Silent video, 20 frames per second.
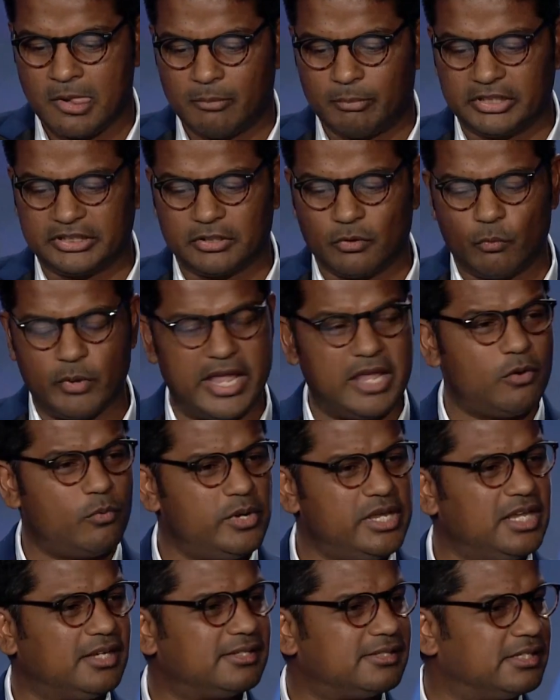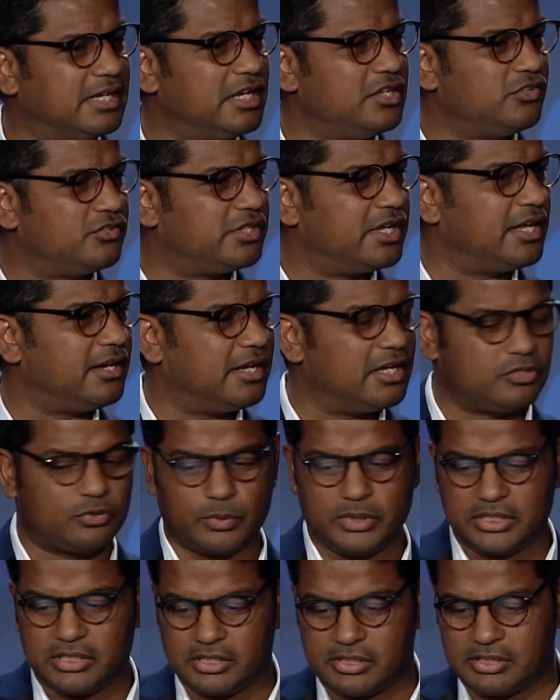But the way we exchange data, as
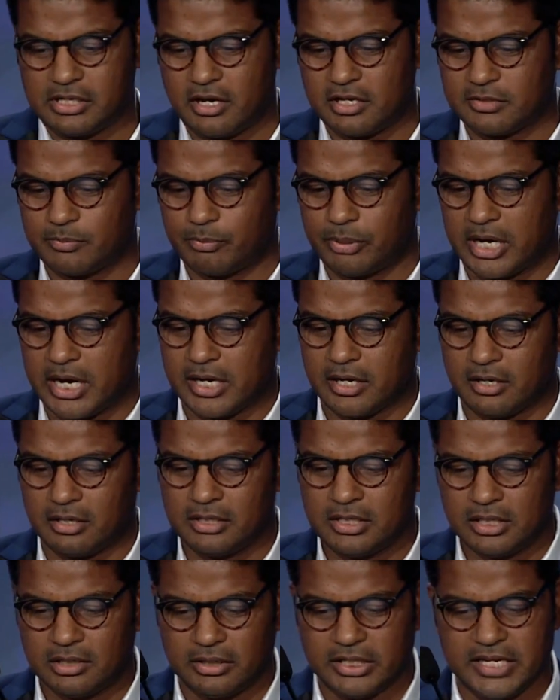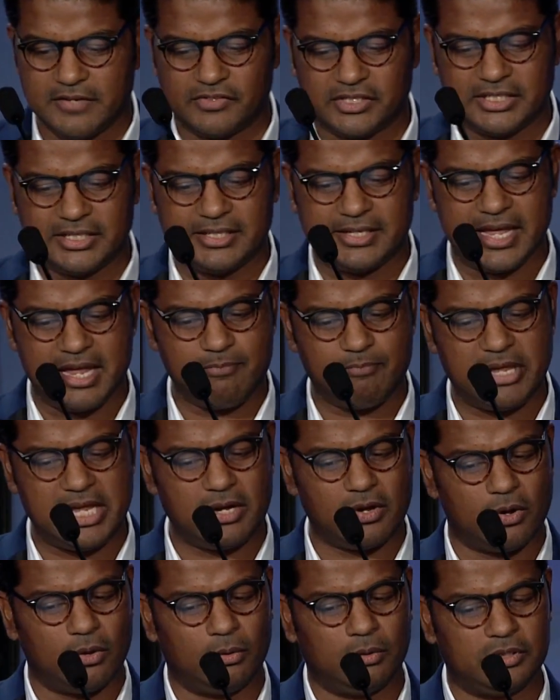we discussed prior, leaves
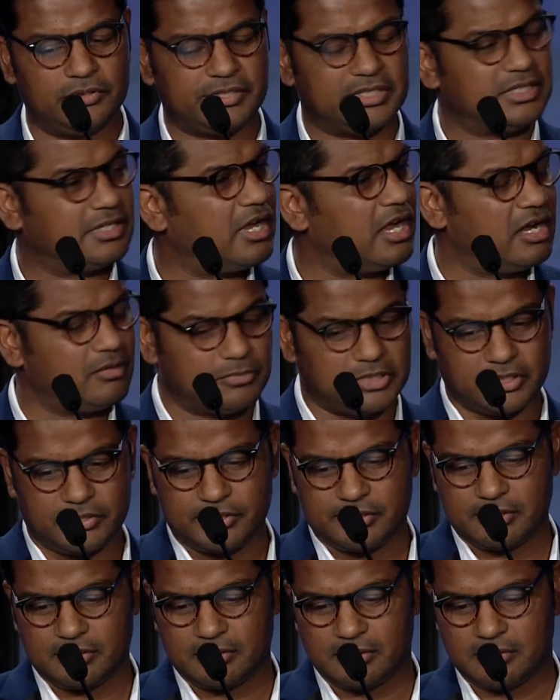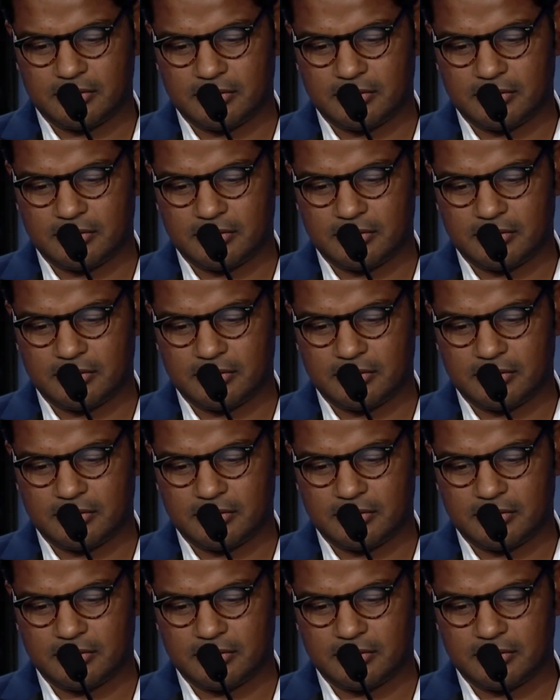gaping holes in commerce.